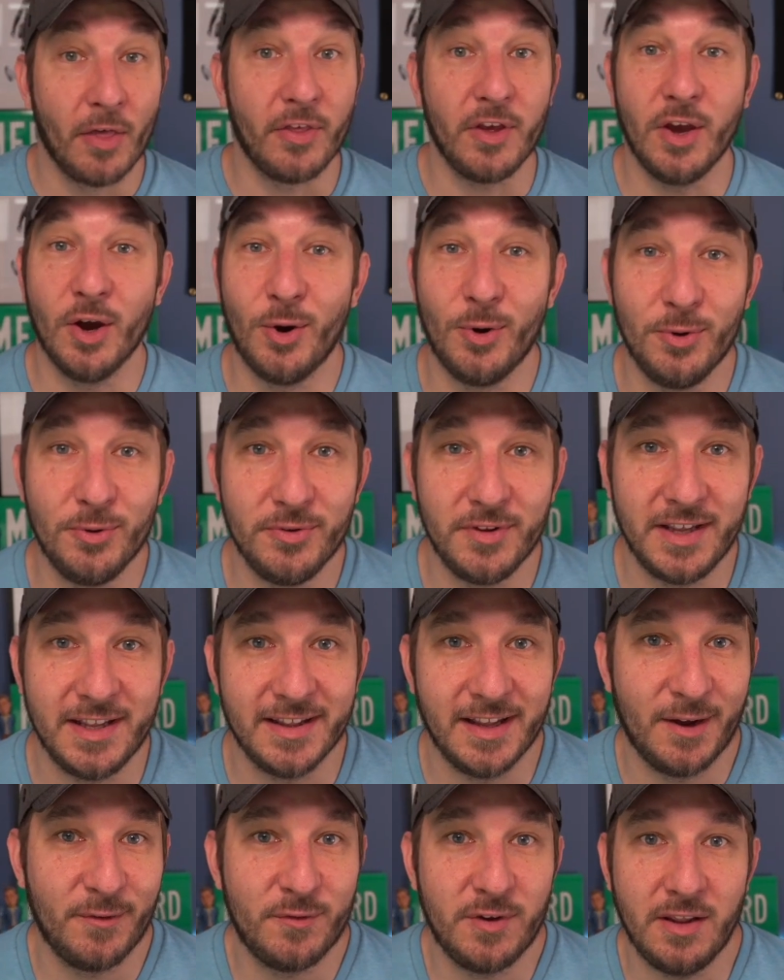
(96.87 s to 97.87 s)
The only
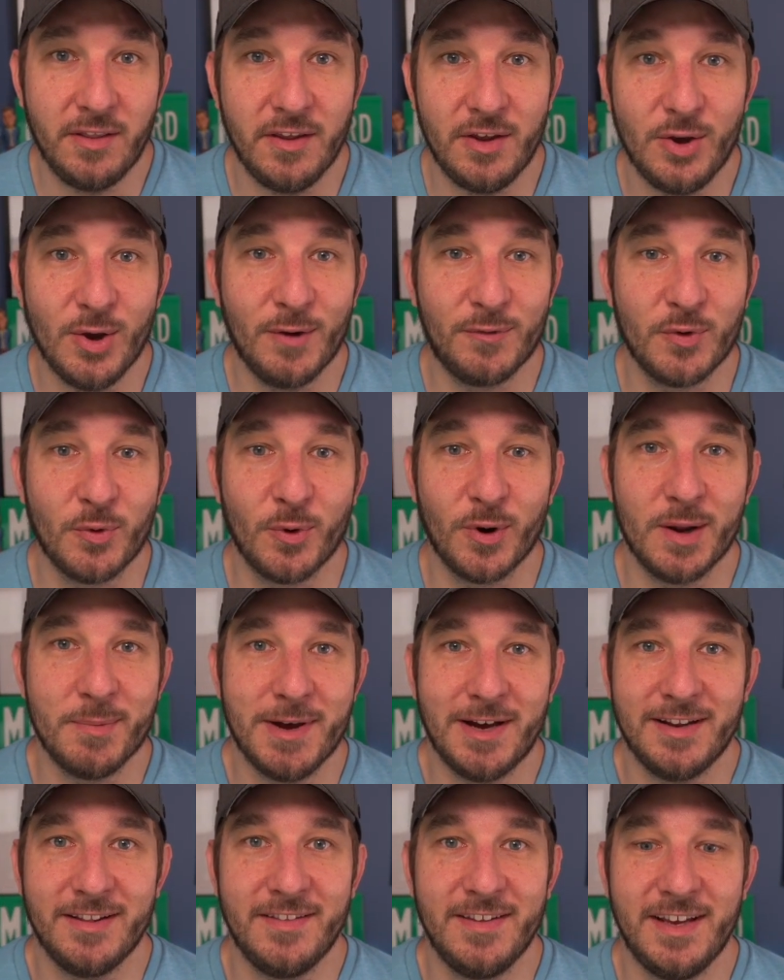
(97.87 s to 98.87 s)
lefty that you have to worry
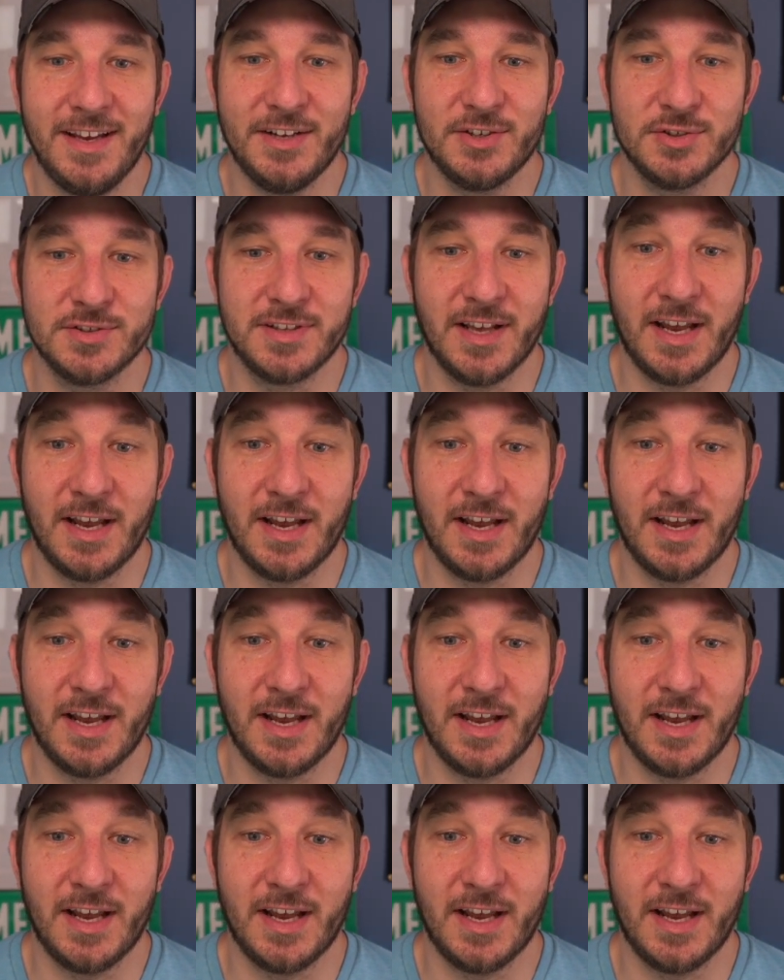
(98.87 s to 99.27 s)
about in the Angels